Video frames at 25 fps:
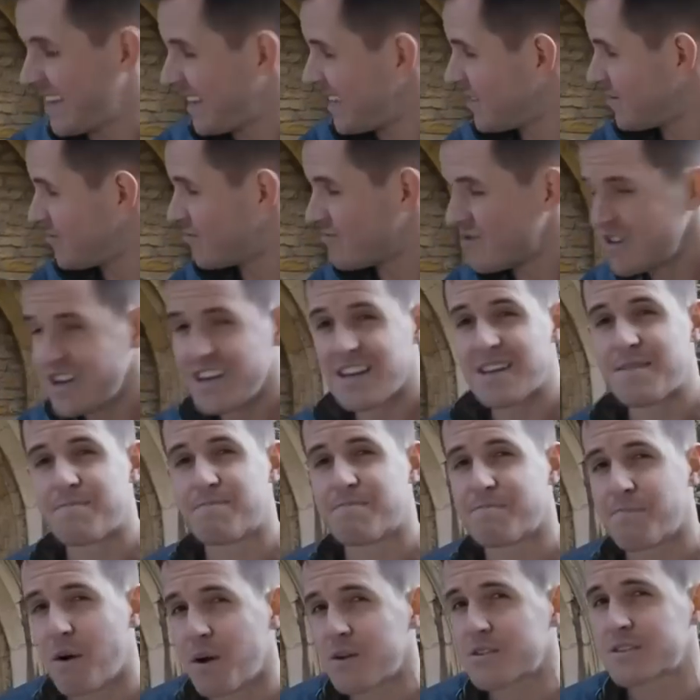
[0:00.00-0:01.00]
he's really
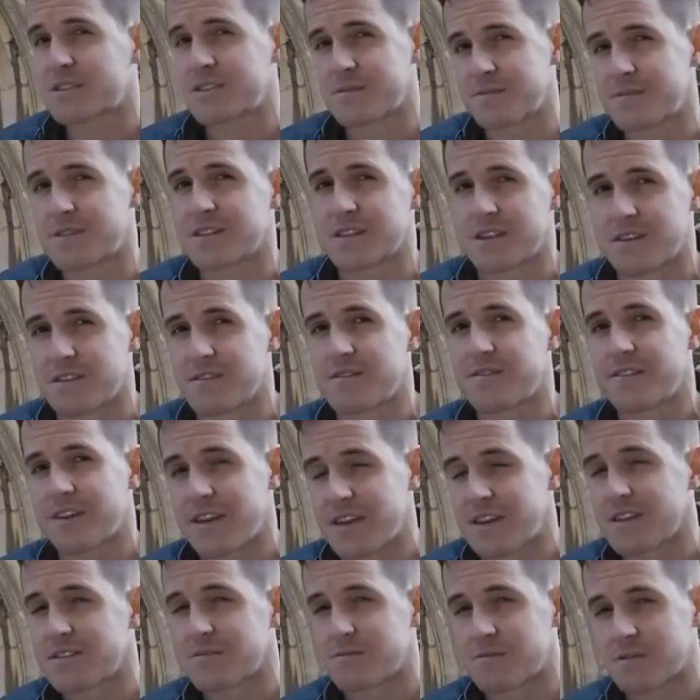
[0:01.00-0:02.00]
boxed himself
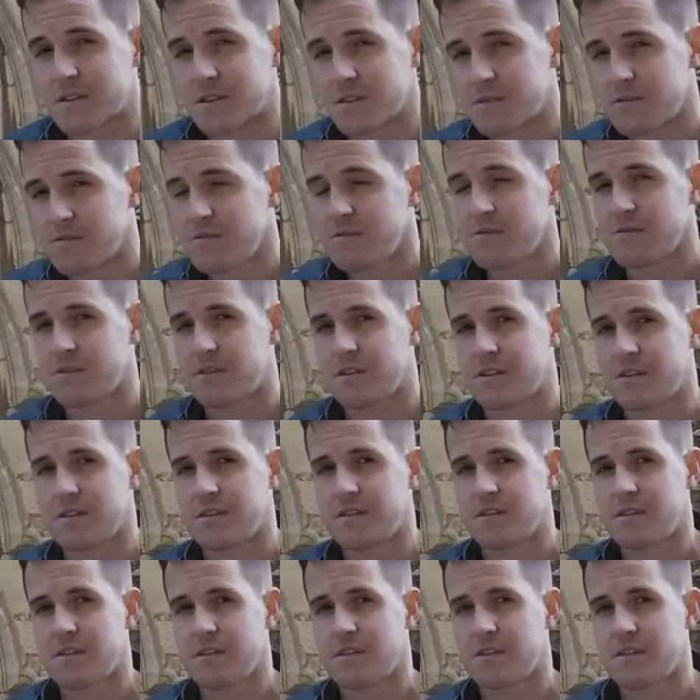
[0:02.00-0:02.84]
into a corner.